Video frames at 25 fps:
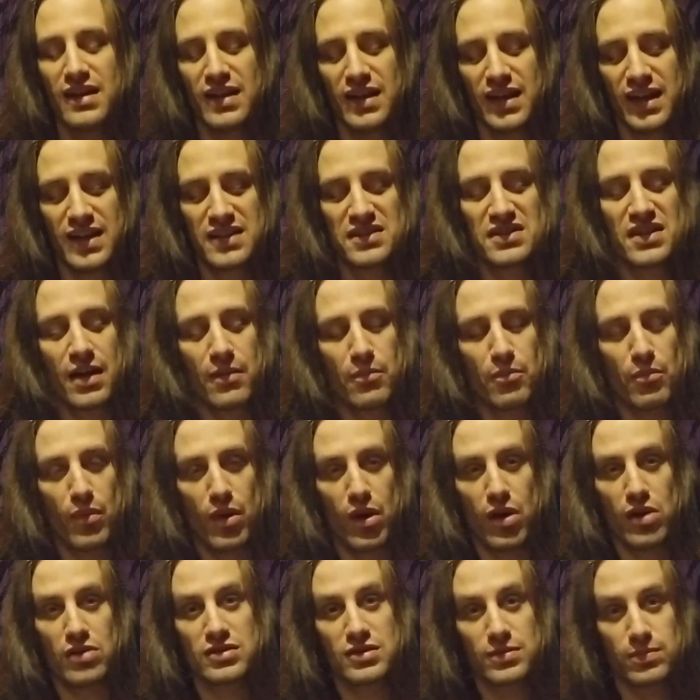He's at
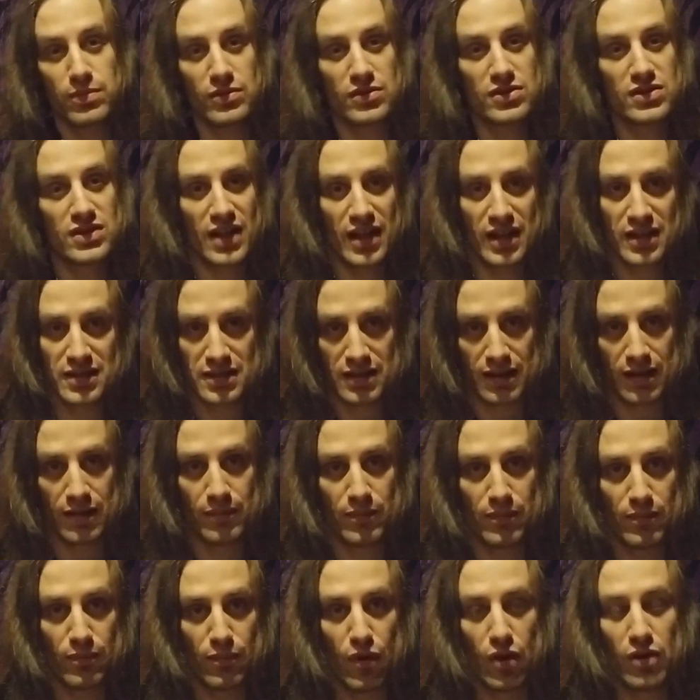multiple sites,
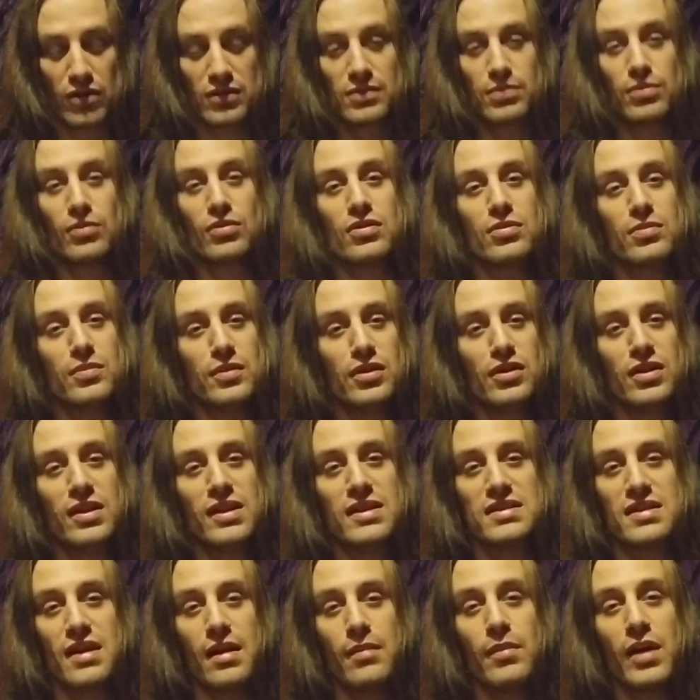on multiple
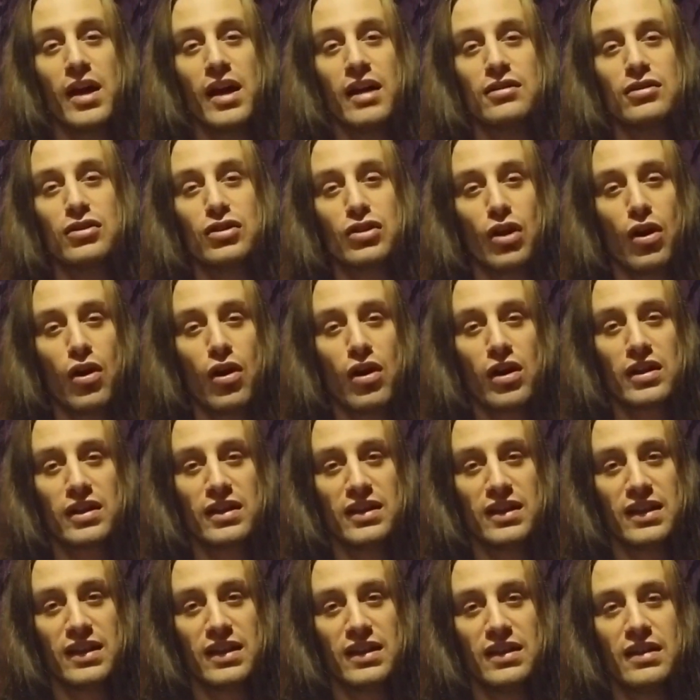communities I'm at,
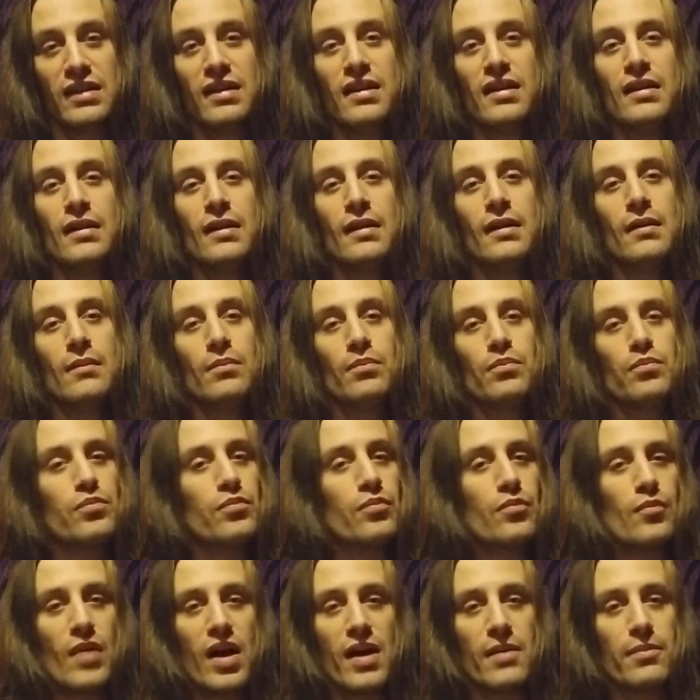targeting
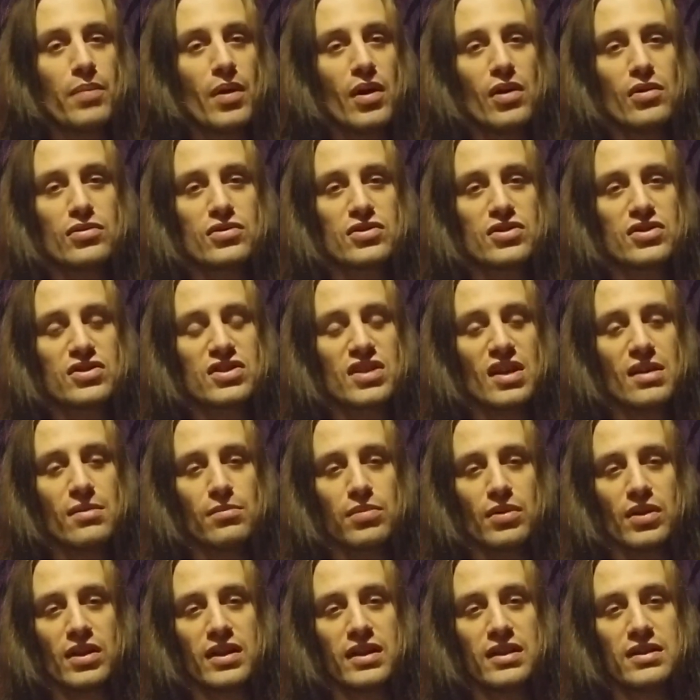my posts,
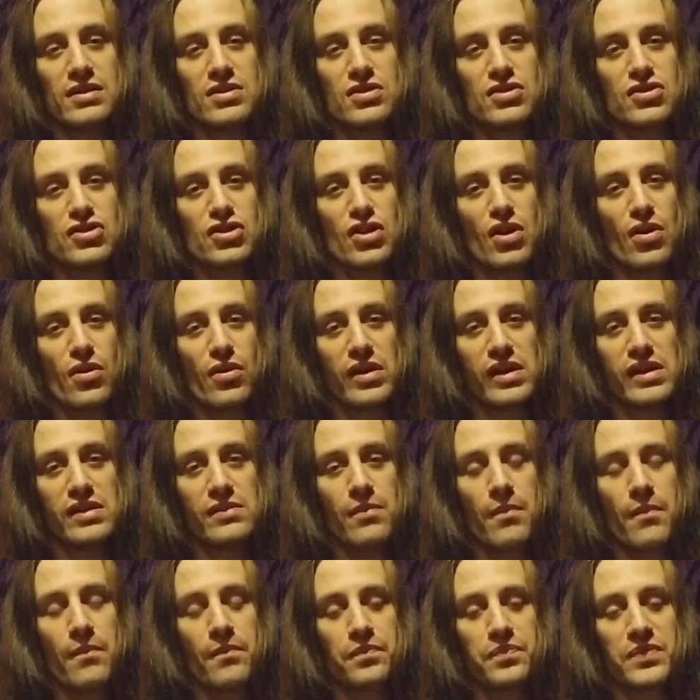simply
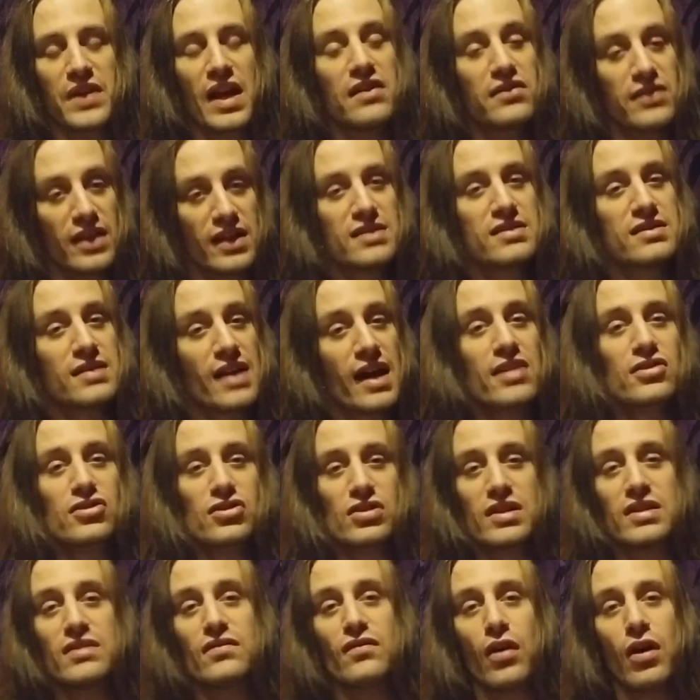showing, and this
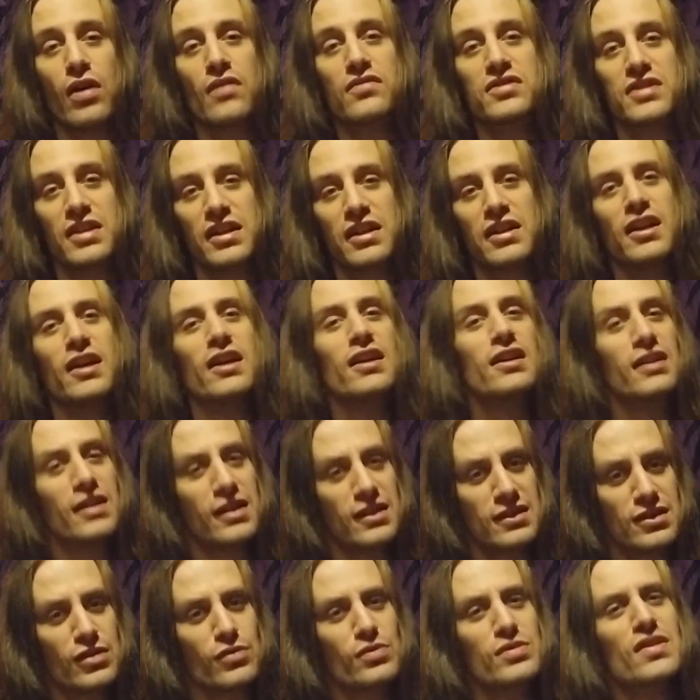actually involves CNN
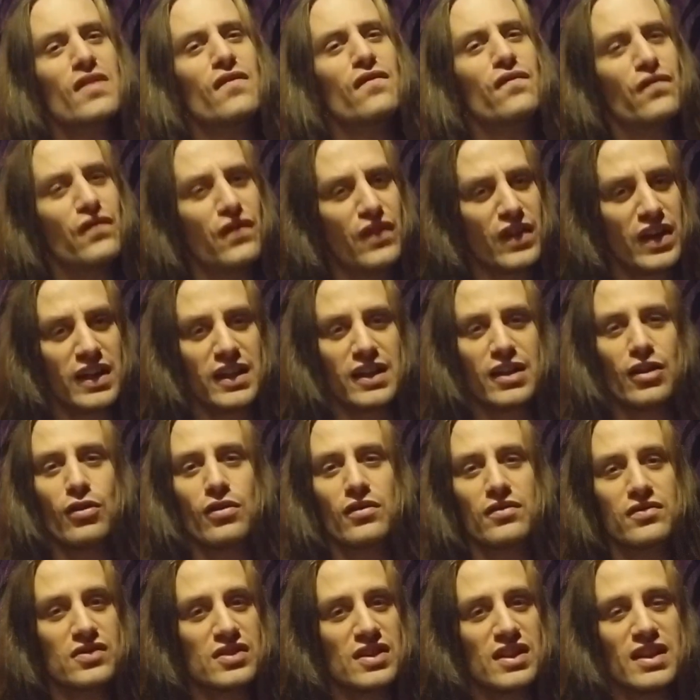because it was a video
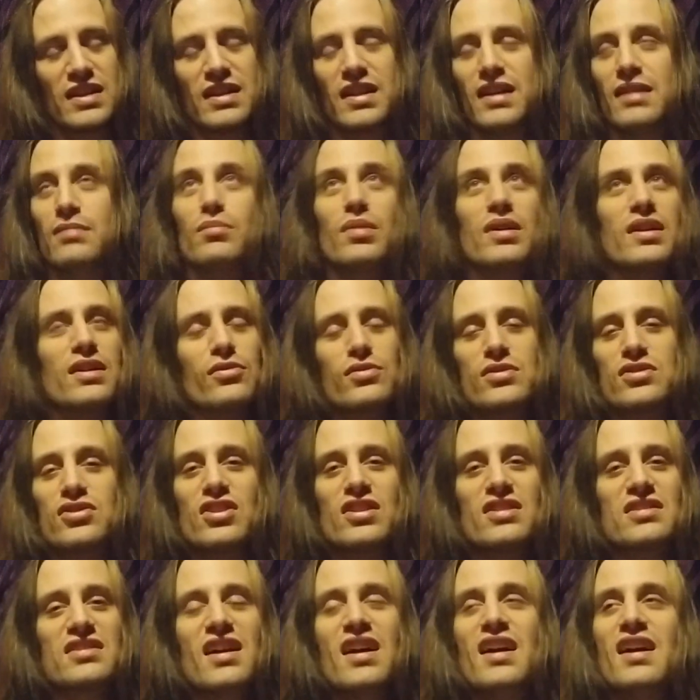of CNN, but it was
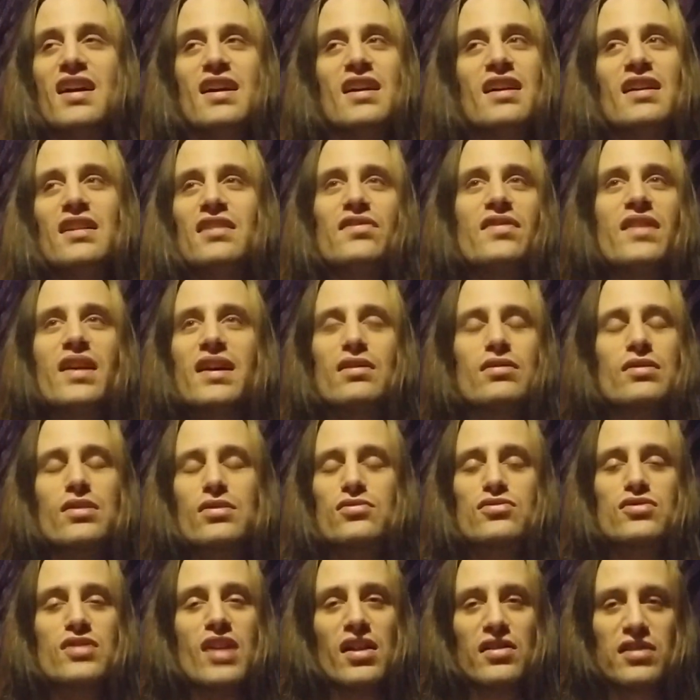just, there
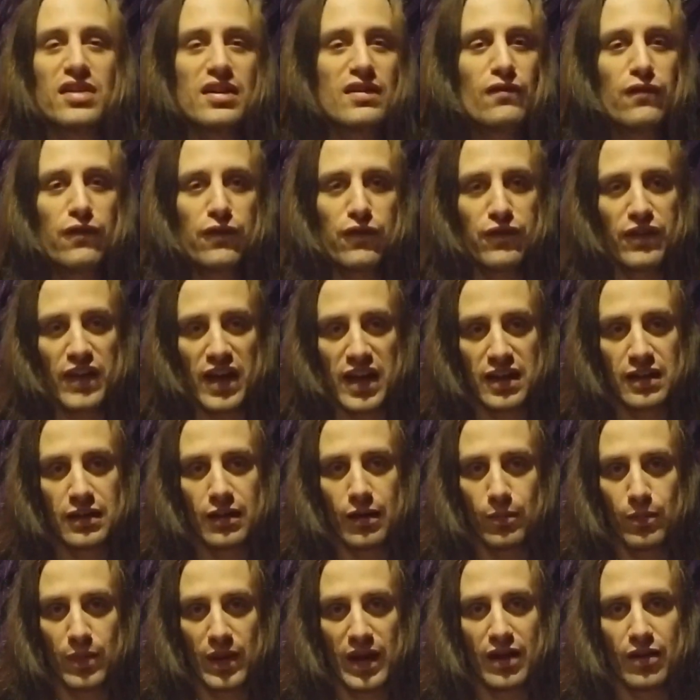was nothing fake
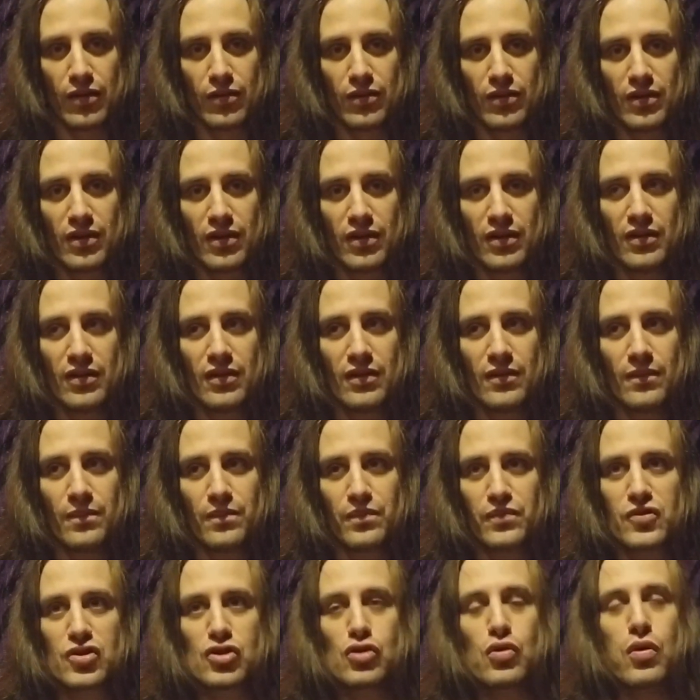about
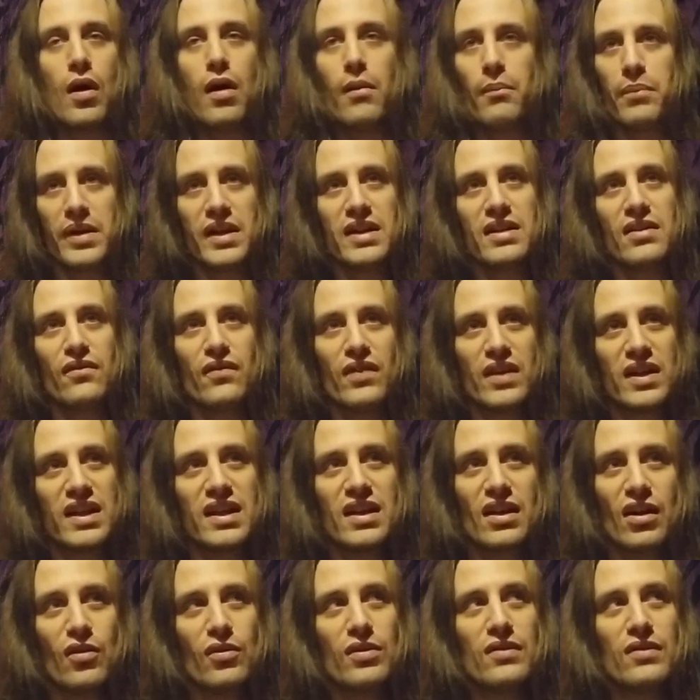Trump in a video